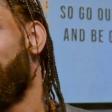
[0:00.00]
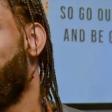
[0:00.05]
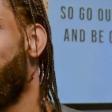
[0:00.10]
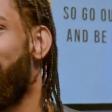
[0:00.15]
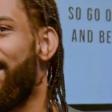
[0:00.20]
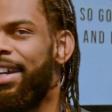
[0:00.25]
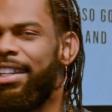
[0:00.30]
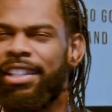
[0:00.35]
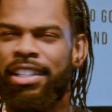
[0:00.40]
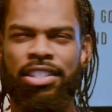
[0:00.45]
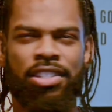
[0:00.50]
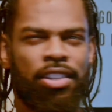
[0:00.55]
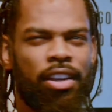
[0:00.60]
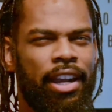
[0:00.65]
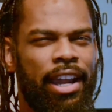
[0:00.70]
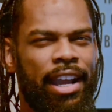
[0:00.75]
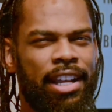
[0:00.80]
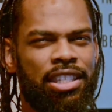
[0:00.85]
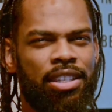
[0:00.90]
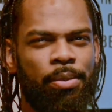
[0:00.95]
I did start
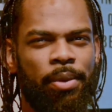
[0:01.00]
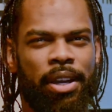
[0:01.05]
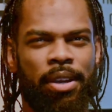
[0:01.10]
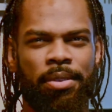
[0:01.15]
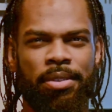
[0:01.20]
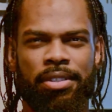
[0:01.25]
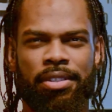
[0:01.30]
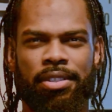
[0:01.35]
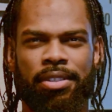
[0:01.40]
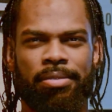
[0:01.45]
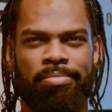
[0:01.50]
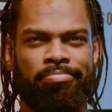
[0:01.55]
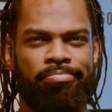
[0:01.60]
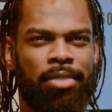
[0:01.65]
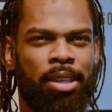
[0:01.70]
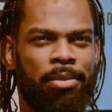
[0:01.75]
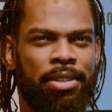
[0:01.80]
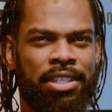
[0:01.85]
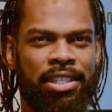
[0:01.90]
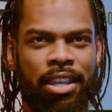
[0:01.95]
acting when I was
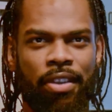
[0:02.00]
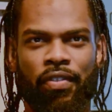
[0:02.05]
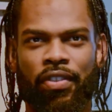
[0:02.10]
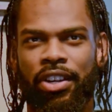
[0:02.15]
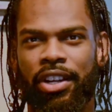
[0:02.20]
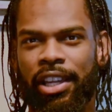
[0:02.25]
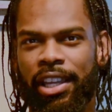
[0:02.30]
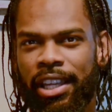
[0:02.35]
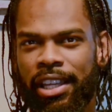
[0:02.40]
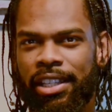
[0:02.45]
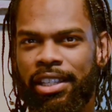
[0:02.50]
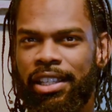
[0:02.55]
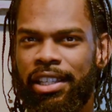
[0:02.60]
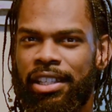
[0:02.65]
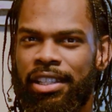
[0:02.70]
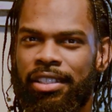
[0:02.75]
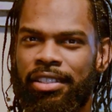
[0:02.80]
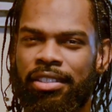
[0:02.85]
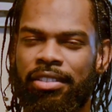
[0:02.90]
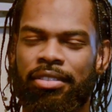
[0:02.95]
maybe 7 or 8
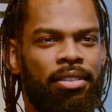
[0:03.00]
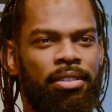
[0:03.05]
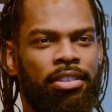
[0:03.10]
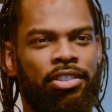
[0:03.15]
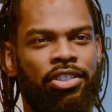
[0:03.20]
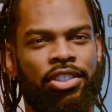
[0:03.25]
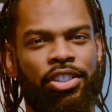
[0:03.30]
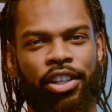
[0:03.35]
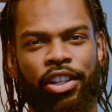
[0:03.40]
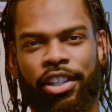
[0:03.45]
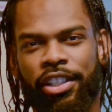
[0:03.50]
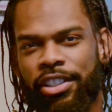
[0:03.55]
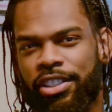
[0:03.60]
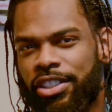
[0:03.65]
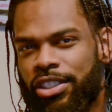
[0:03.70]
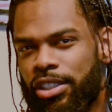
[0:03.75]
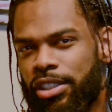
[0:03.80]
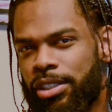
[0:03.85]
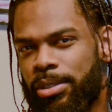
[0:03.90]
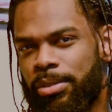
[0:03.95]
in
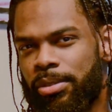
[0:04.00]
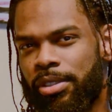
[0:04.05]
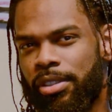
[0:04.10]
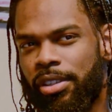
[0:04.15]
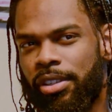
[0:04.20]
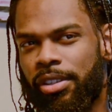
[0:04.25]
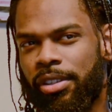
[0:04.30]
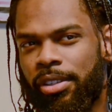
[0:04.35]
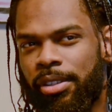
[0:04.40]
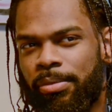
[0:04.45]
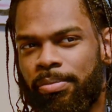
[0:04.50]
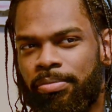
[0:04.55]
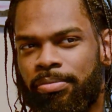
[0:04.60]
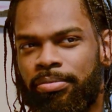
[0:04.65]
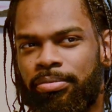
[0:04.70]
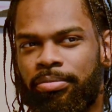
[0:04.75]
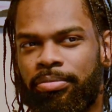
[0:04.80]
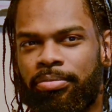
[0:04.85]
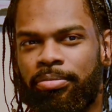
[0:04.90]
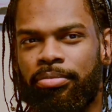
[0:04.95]
church
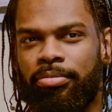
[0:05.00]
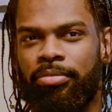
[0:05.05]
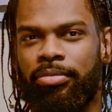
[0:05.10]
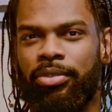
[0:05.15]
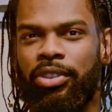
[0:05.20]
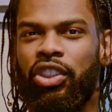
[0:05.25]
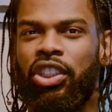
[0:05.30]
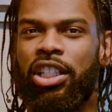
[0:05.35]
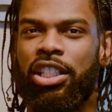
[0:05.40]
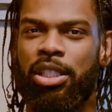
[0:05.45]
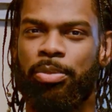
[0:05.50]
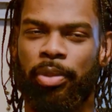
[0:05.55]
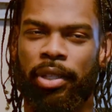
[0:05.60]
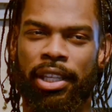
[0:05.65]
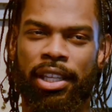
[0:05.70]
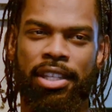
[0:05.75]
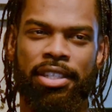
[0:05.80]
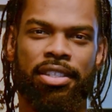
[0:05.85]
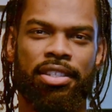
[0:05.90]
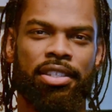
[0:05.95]

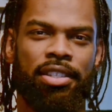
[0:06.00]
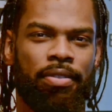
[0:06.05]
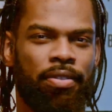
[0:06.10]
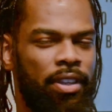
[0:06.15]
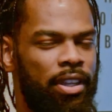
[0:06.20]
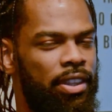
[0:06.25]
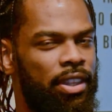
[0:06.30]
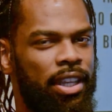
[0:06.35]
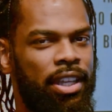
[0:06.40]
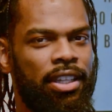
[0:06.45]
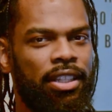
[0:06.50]
plays and stuff like that.